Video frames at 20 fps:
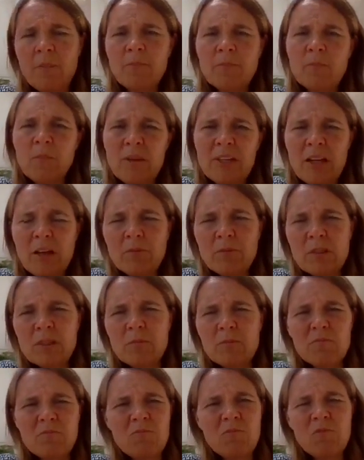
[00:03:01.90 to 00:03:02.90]
We don't
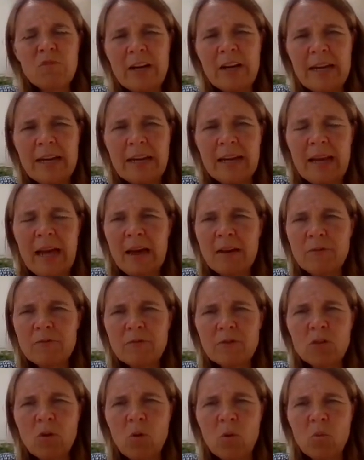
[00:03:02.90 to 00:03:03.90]
really
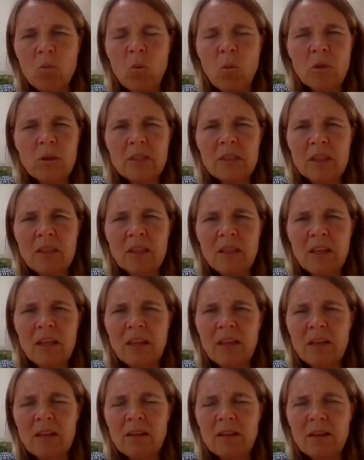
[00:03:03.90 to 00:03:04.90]
have dog wardens in
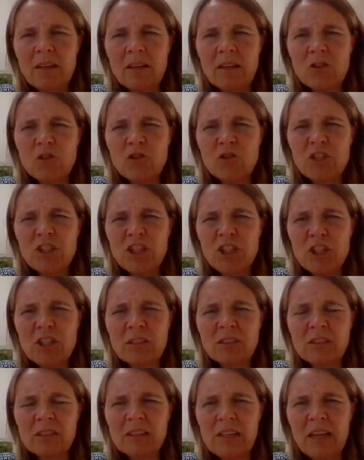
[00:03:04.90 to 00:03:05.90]
the
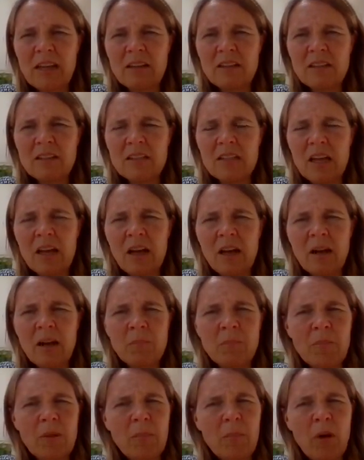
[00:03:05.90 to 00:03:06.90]
traditional sense,
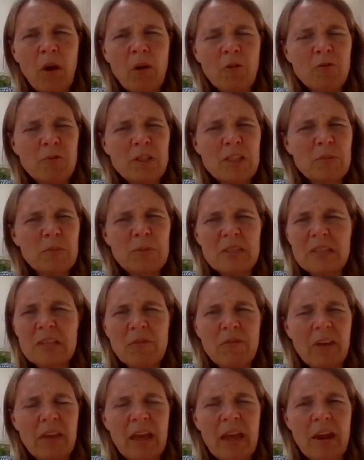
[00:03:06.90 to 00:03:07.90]
apart from
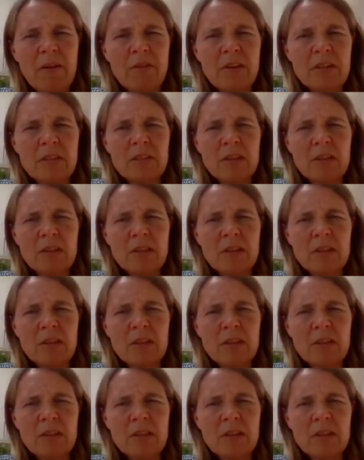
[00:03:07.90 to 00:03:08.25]
specific areas.